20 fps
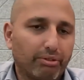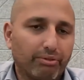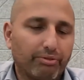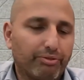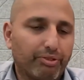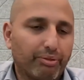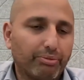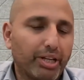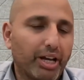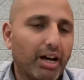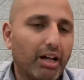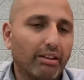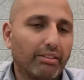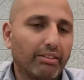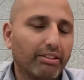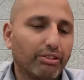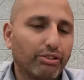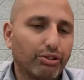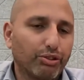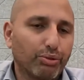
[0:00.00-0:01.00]
from the health
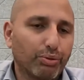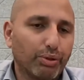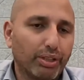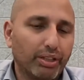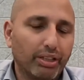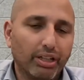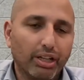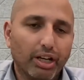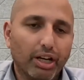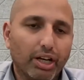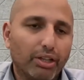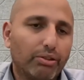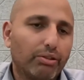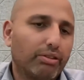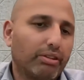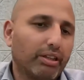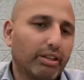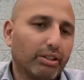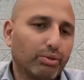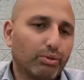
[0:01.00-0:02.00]
industry to
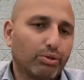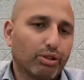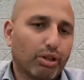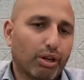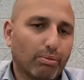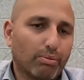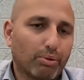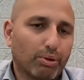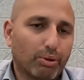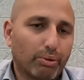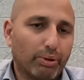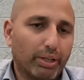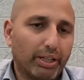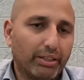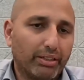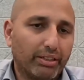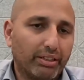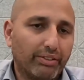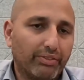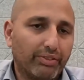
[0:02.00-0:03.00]
things which are more
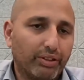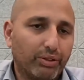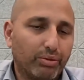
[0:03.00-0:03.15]
related even